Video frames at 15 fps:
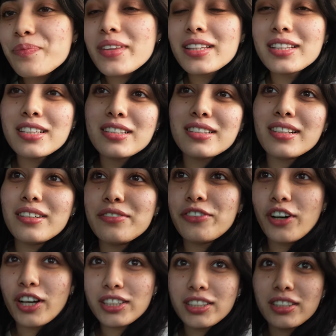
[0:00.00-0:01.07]
This is the
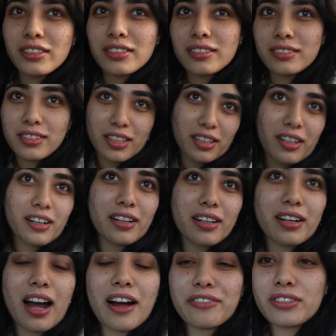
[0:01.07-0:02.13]
first year
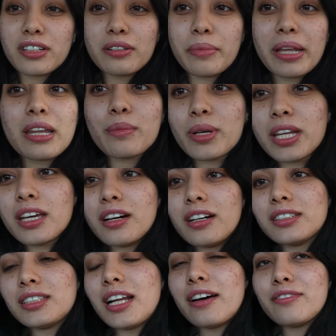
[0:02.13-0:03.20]
after many, many
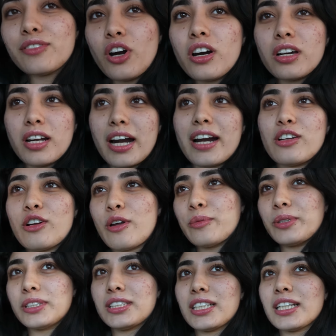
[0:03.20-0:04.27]
years that I have not cried on my
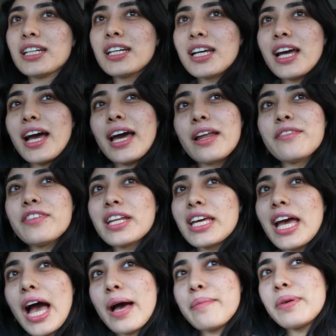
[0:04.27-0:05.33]
birthday. And I'm very
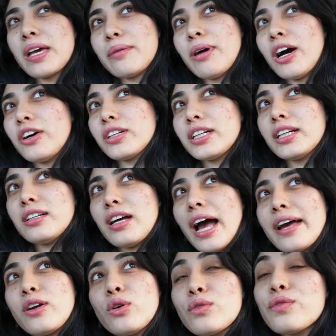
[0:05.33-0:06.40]
happy about it.
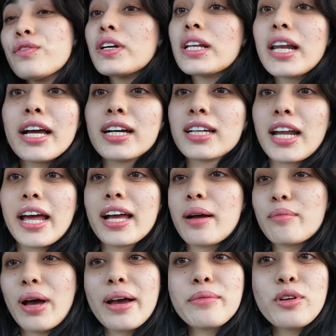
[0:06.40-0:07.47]
I don't feel like crying.
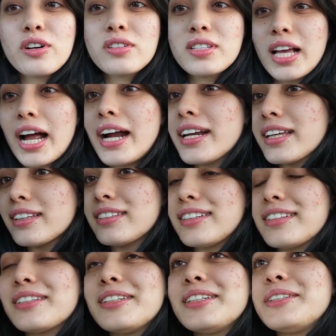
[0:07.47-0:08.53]
I'm not sad
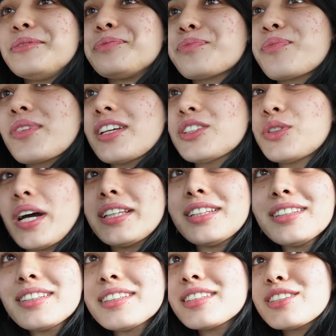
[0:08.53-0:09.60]
either. So I
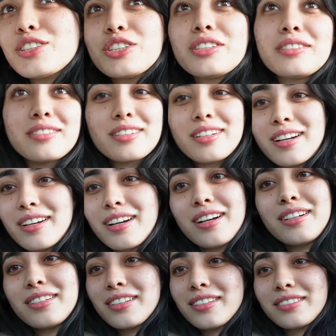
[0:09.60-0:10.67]
think this is just an
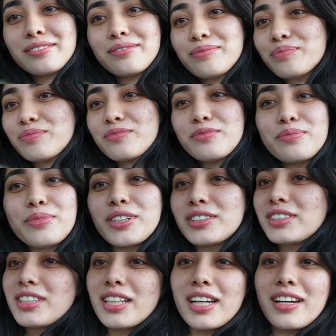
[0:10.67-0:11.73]
adult
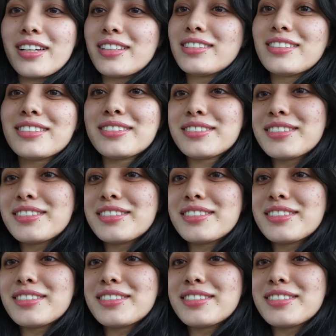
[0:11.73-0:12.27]
birthday, guys.